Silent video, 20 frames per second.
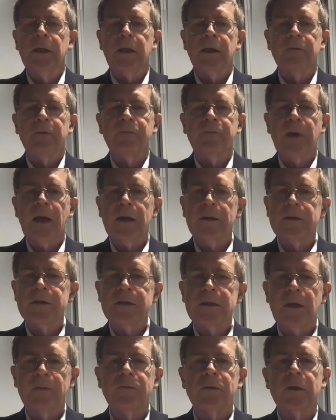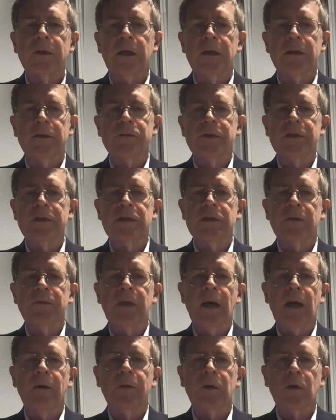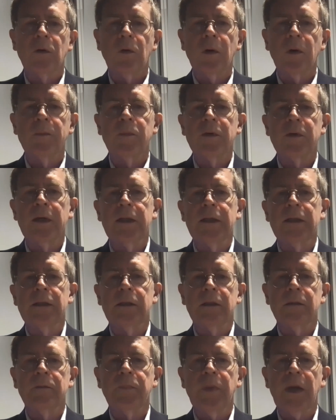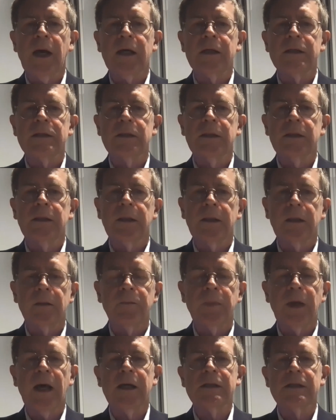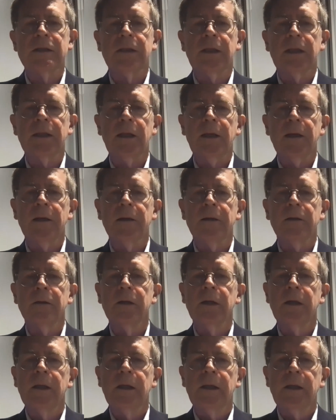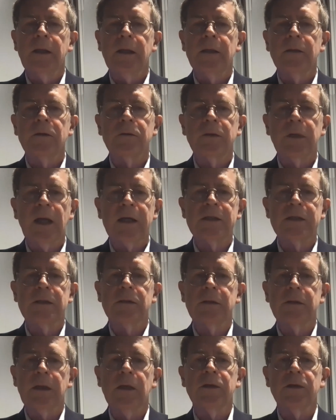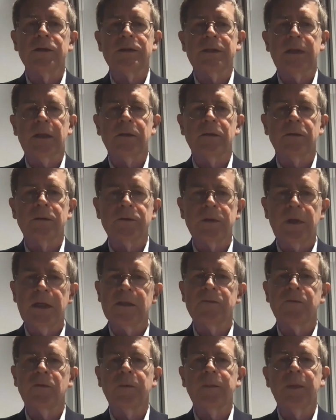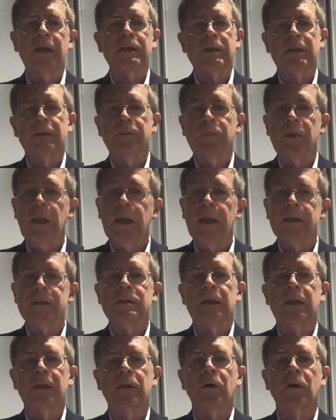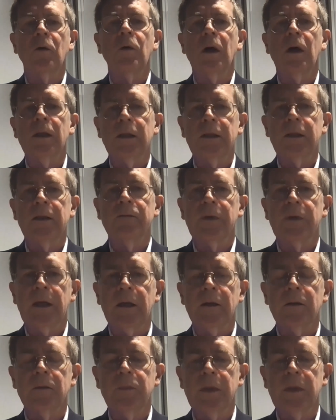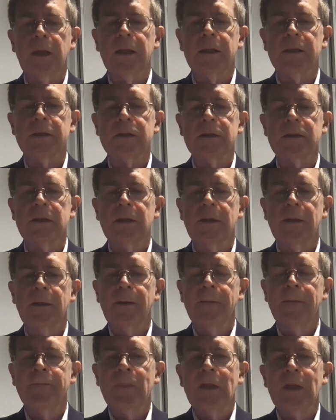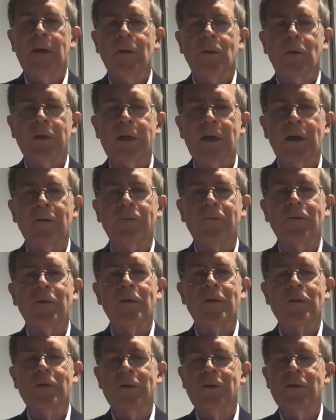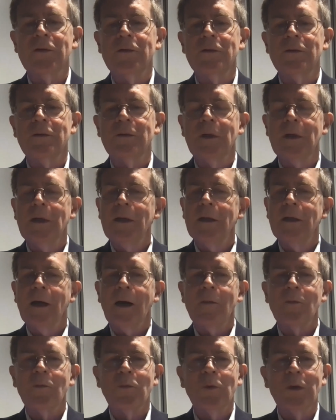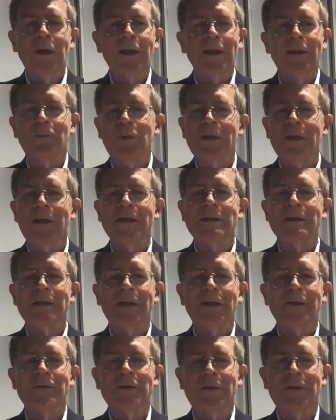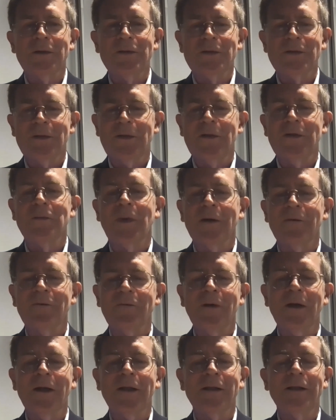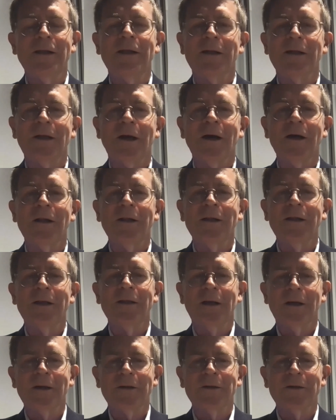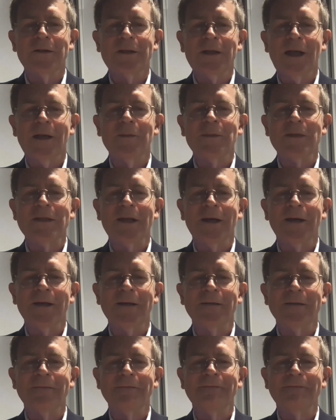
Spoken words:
In fact, several countries have now incorporated compassion and compassionate care in their national health sector transformation plans and their quality of care plans. Without further ado, I'm really pleased to introduce to you my friend and colleague, Dr. Shams Syed.